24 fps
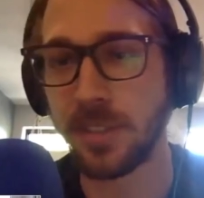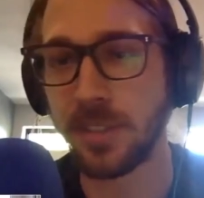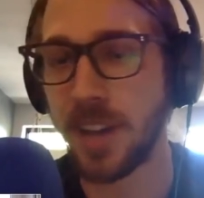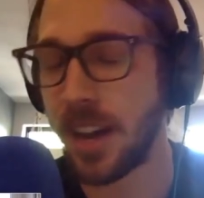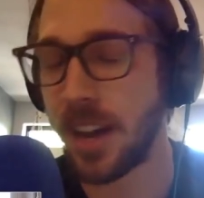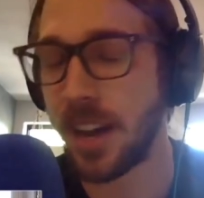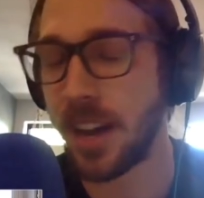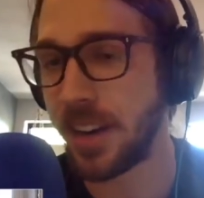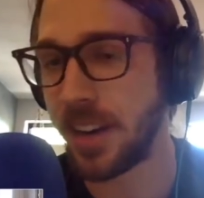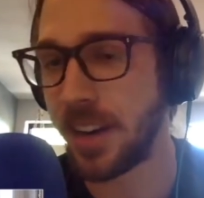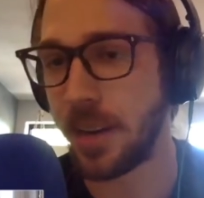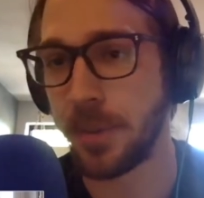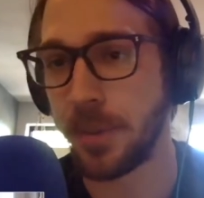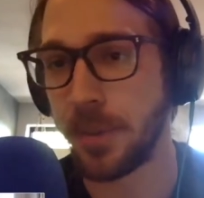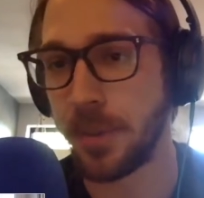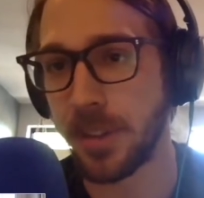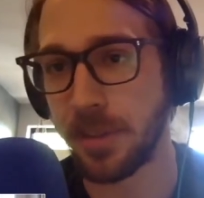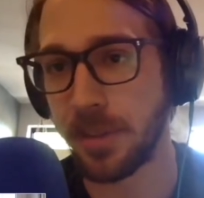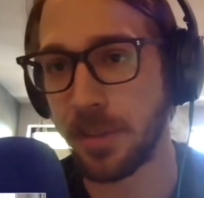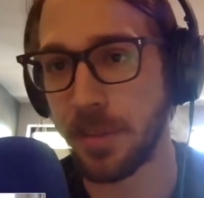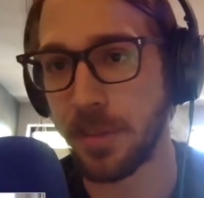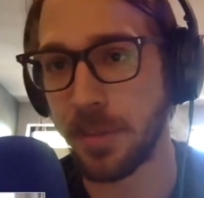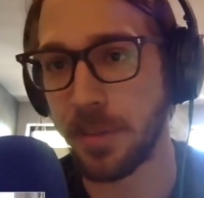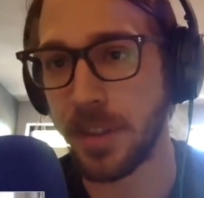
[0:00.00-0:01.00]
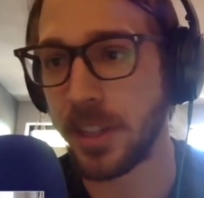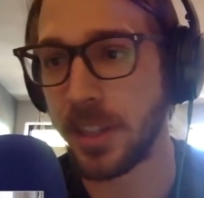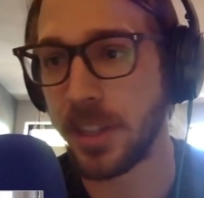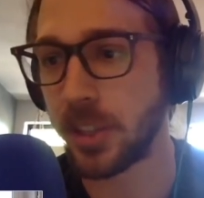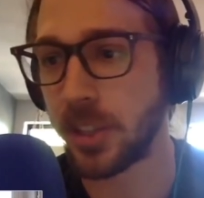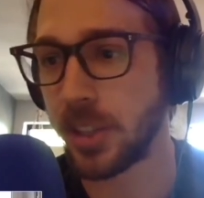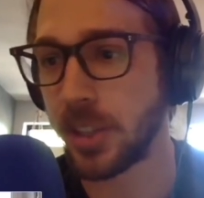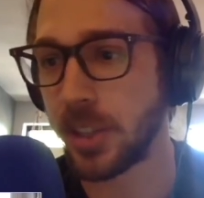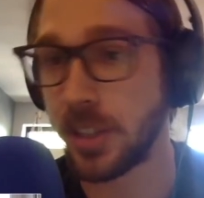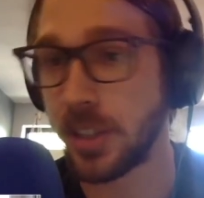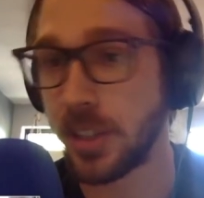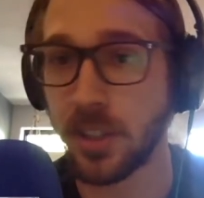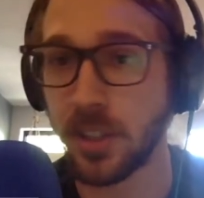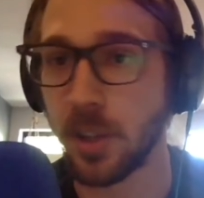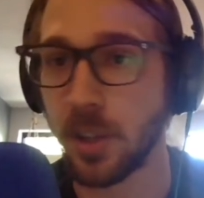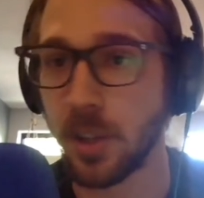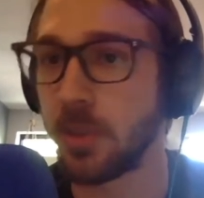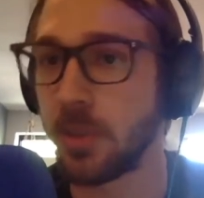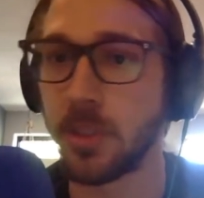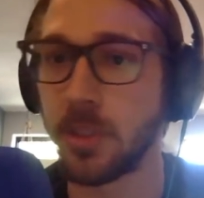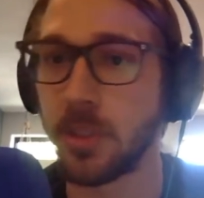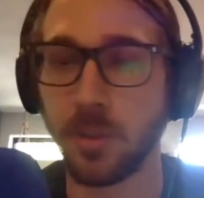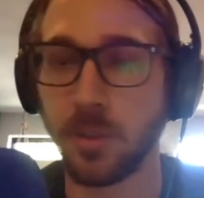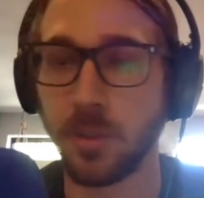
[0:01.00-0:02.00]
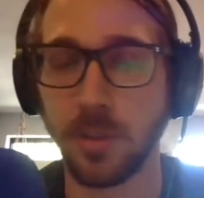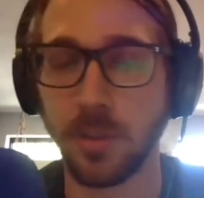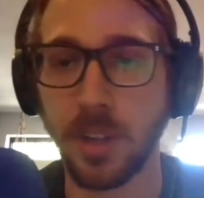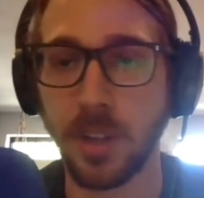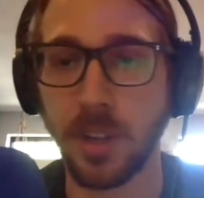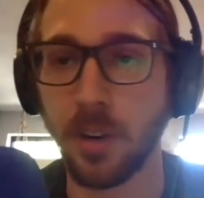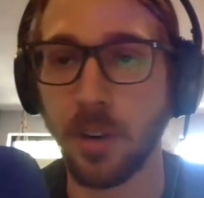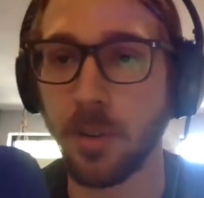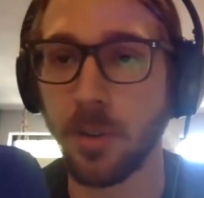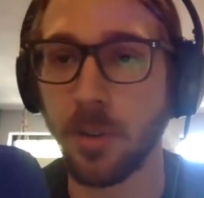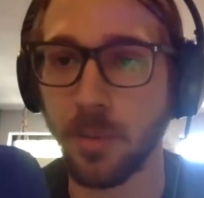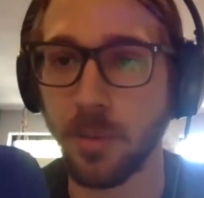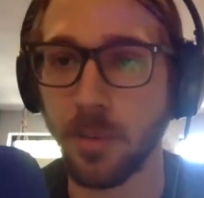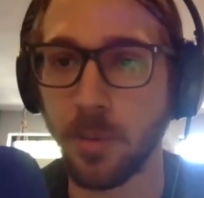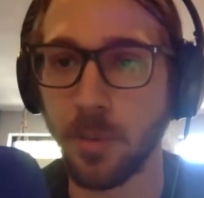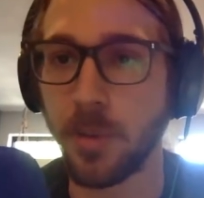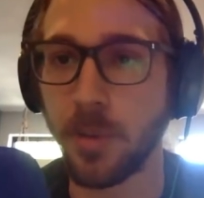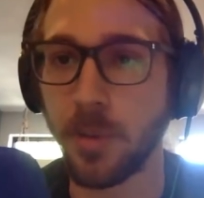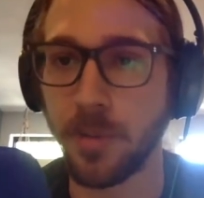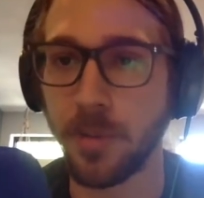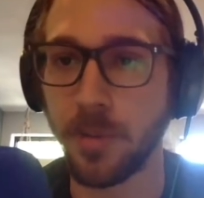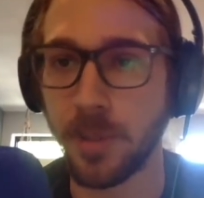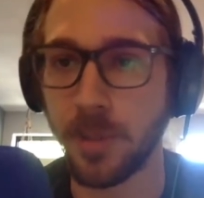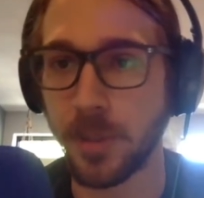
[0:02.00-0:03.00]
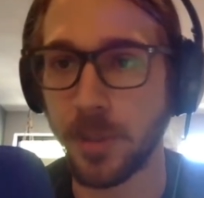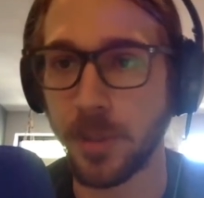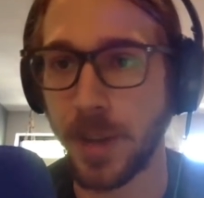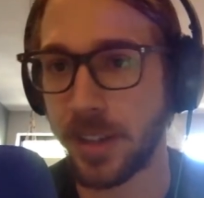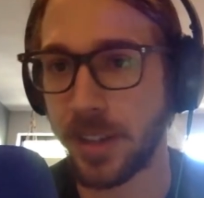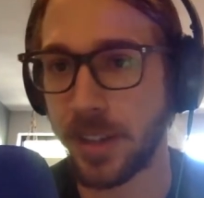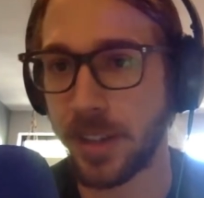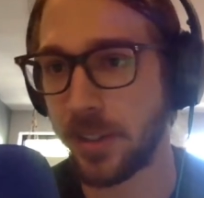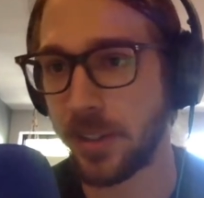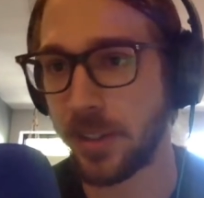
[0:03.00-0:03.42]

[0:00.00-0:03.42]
of not enabling them initially, and so they're removed from the spec.